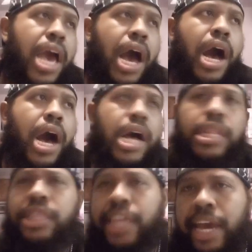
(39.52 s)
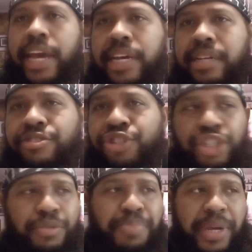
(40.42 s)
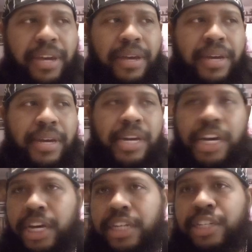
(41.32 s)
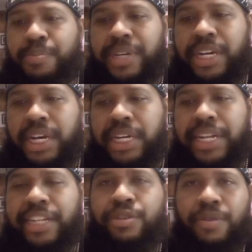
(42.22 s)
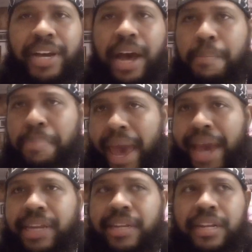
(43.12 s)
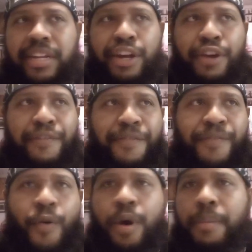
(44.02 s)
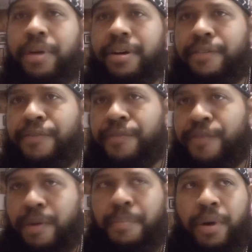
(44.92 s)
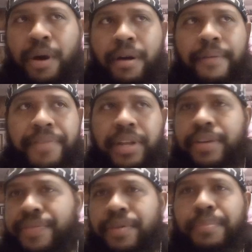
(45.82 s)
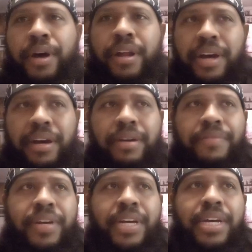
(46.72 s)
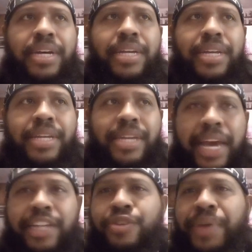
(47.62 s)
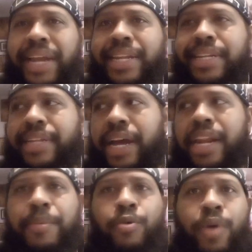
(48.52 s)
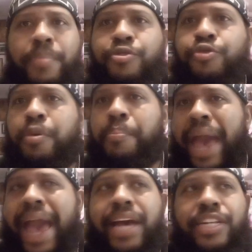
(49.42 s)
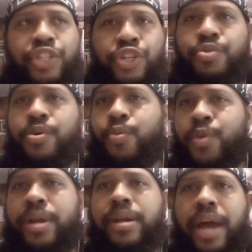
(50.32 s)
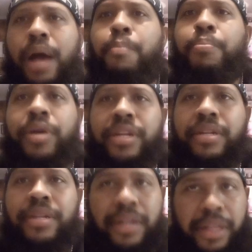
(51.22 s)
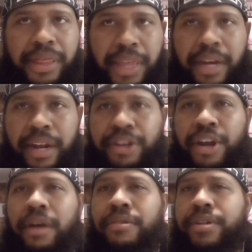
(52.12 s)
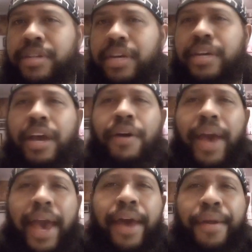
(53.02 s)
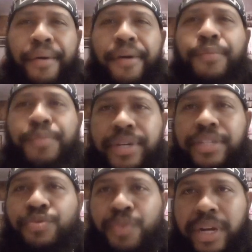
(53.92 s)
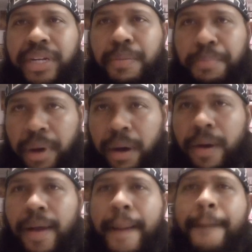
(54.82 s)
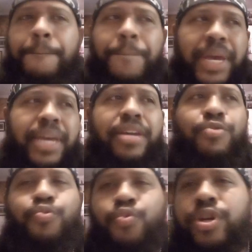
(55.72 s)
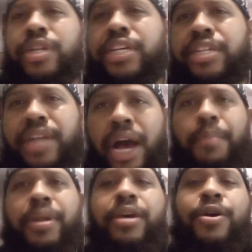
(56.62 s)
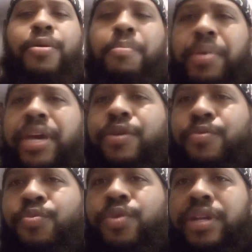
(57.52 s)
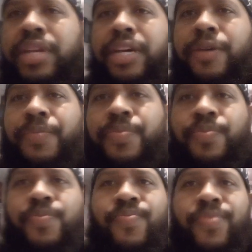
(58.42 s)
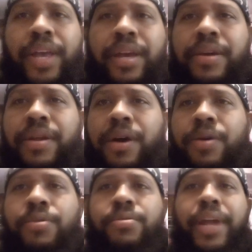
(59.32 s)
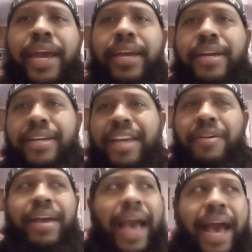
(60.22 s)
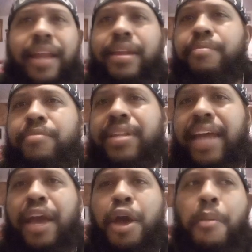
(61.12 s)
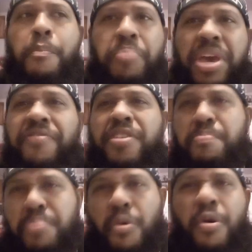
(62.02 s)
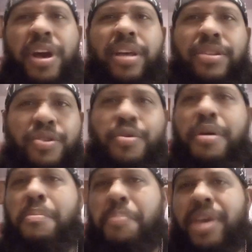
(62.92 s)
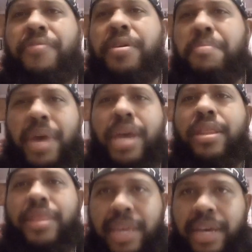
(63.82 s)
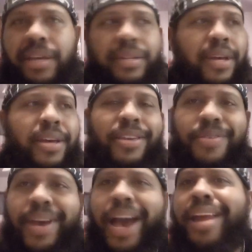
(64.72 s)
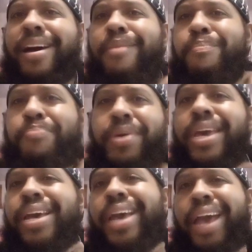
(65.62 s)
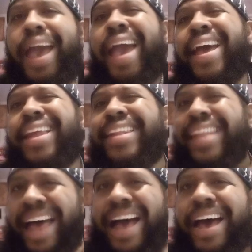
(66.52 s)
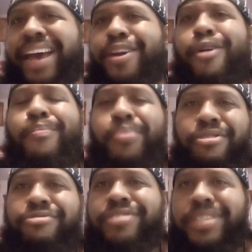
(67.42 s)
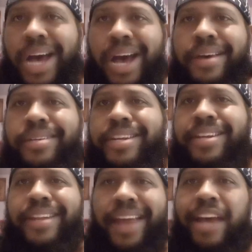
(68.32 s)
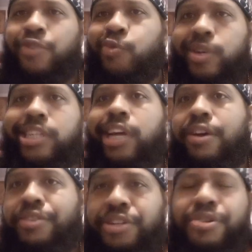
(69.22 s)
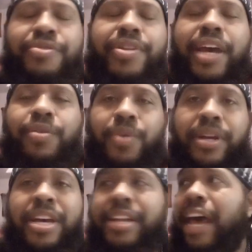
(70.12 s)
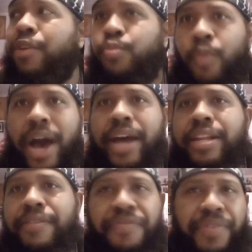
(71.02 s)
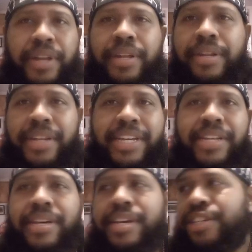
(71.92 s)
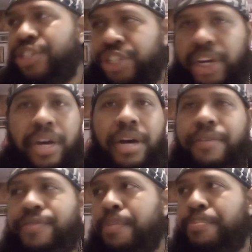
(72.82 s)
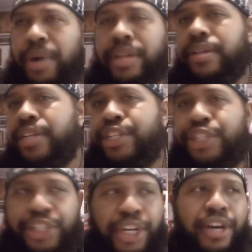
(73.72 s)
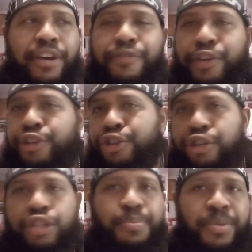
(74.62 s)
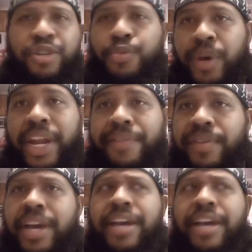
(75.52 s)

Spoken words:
They should be good just because they sort of got back to their form of football, Philly football, of, yes, you got the dynamic weapons you could pass to and whatnot, but the thing that y'all stuck y'all hat on was running the ball, being really dominant, being really, you know, like, y'all got, it's like beefy boys doing beefy men things. You got a big ass line on both sides, and that's what y'all do. That's why the Philly shove, the brotherly shove, the tush push, whatever.